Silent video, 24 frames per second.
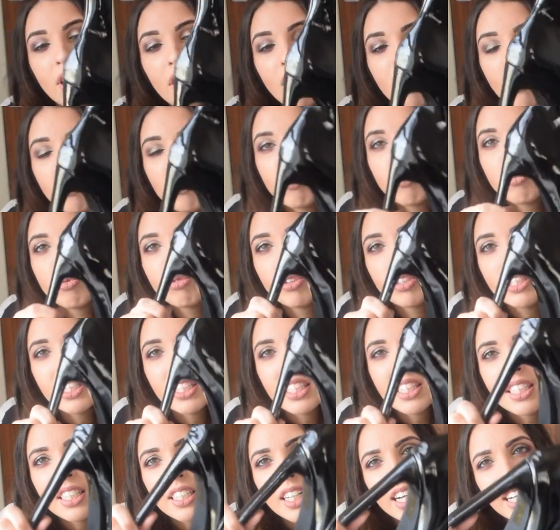got a
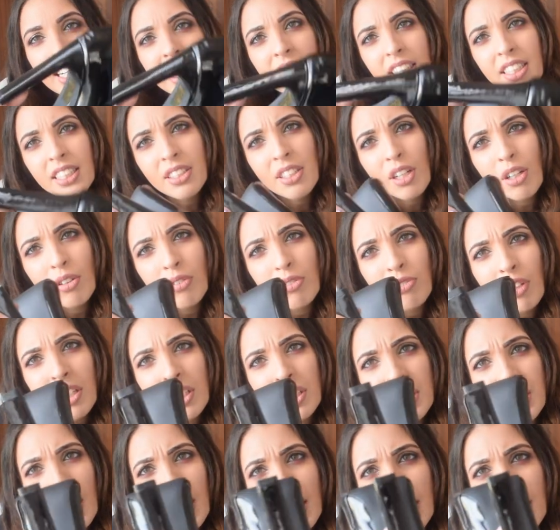really nice sort of
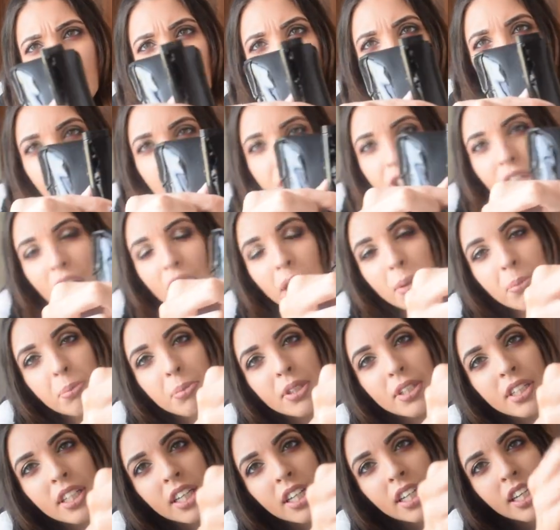rectangular
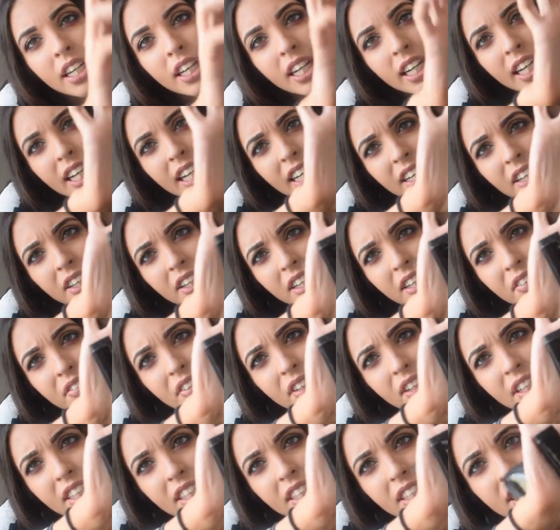shaped heel, if
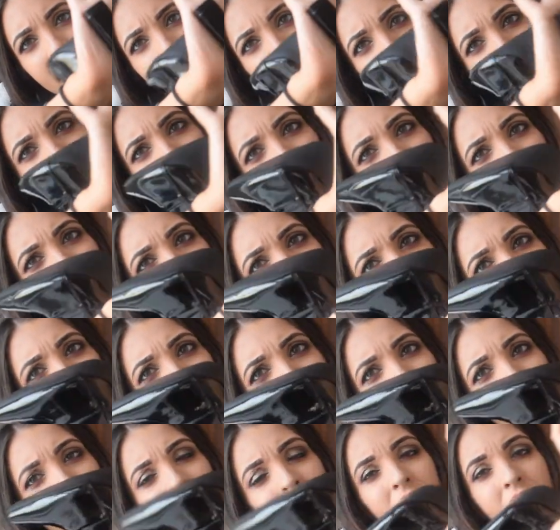you can see that.
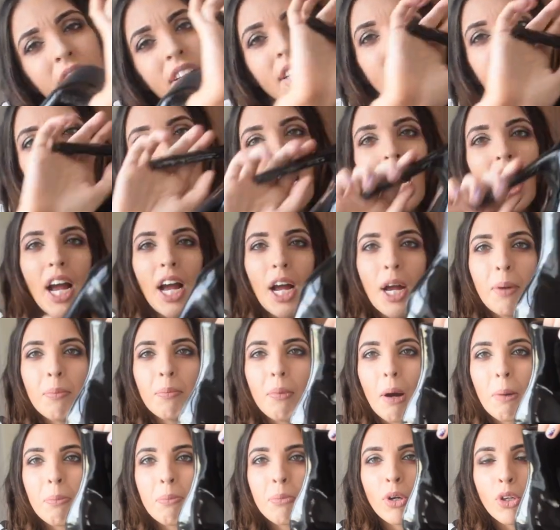
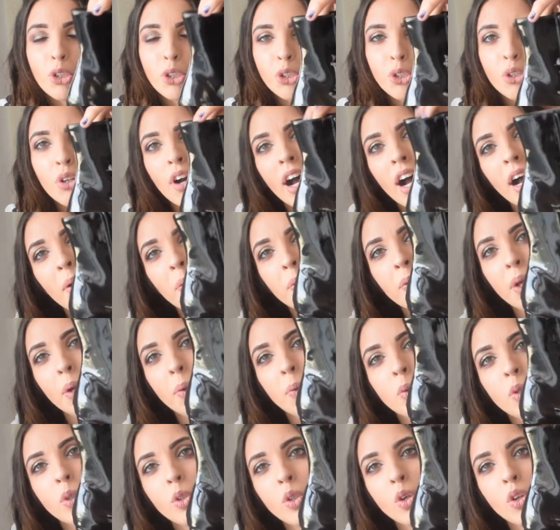I'm not sure how they
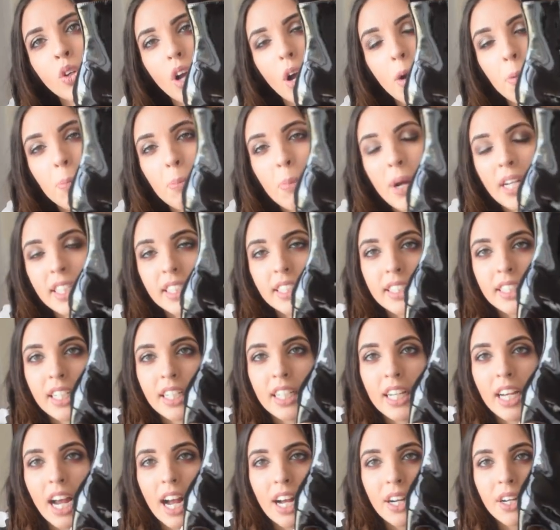will look on my
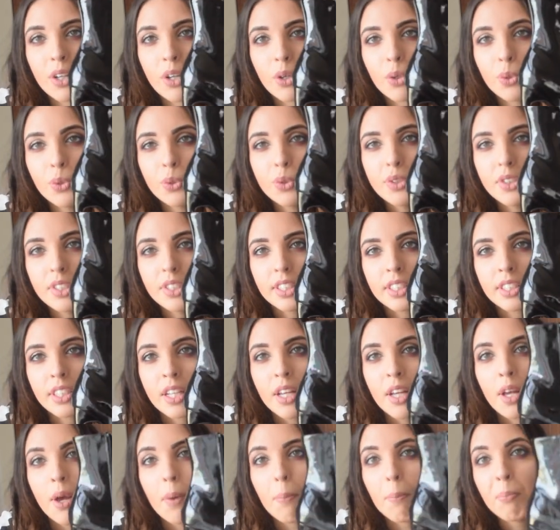skinny ankles,
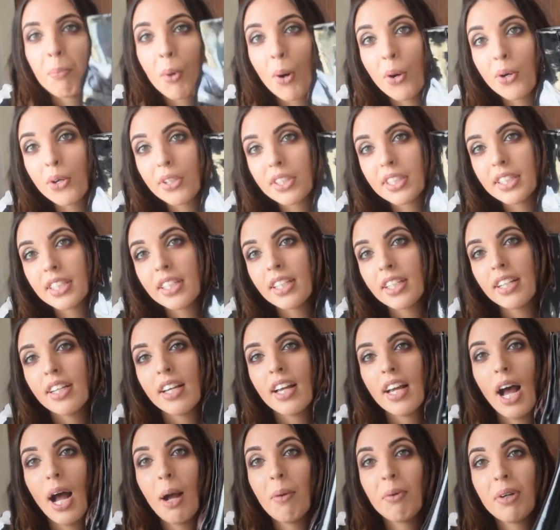but
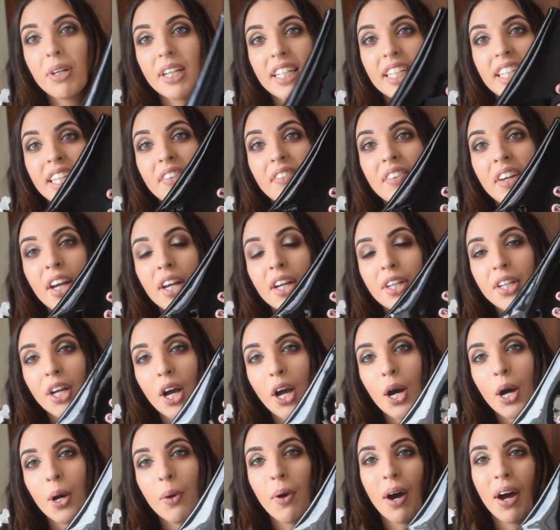I'm going to give it a
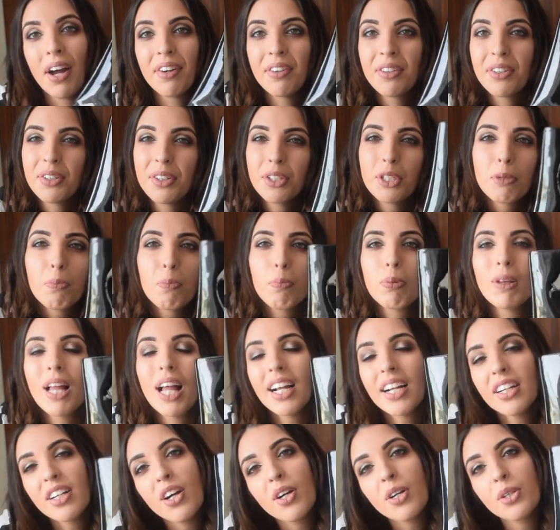go. I'm just
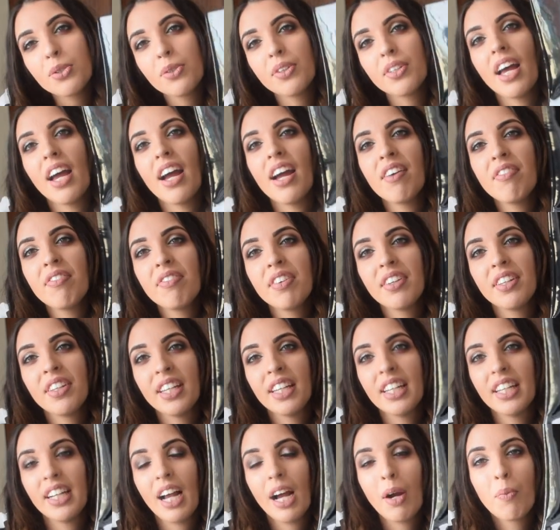black goes with
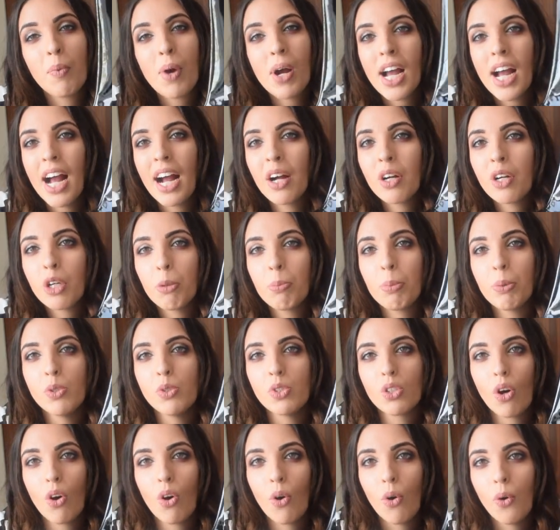everything. I wear ankle
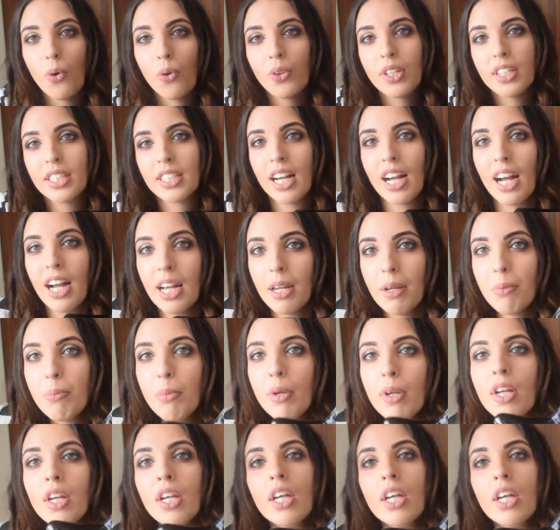boots all the time.